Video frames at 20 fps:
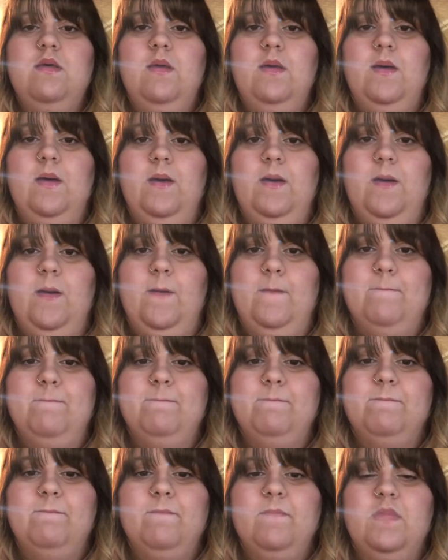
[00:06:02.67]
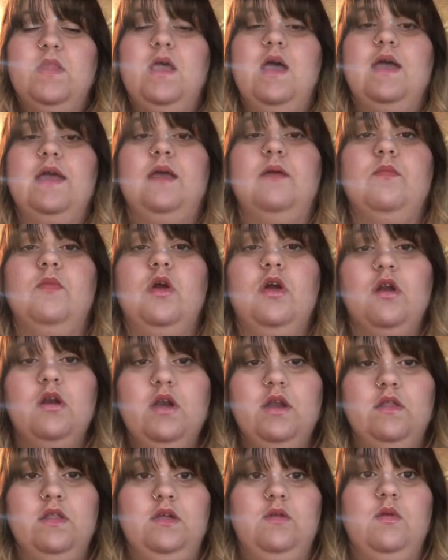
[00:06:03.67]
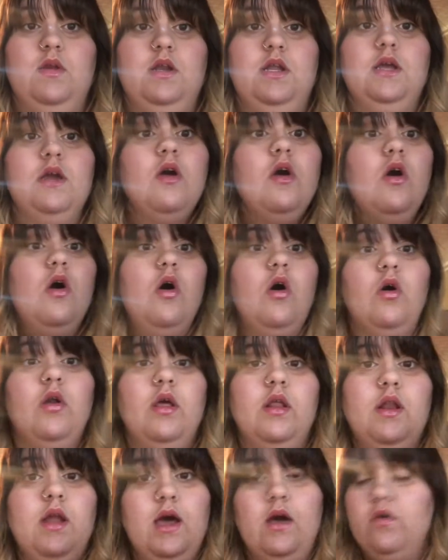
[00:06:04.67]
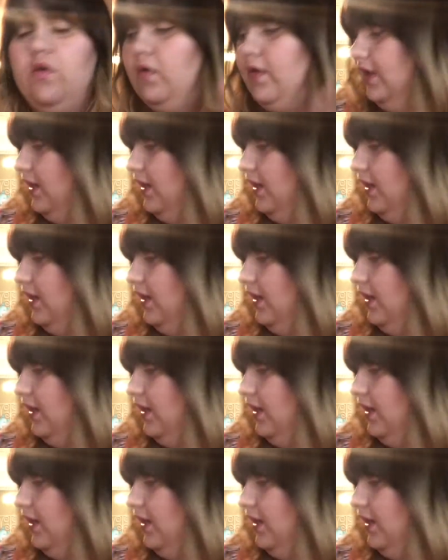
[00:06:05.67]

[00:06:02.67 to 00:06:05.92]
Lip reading: I am currently reading, hold on, I'll go get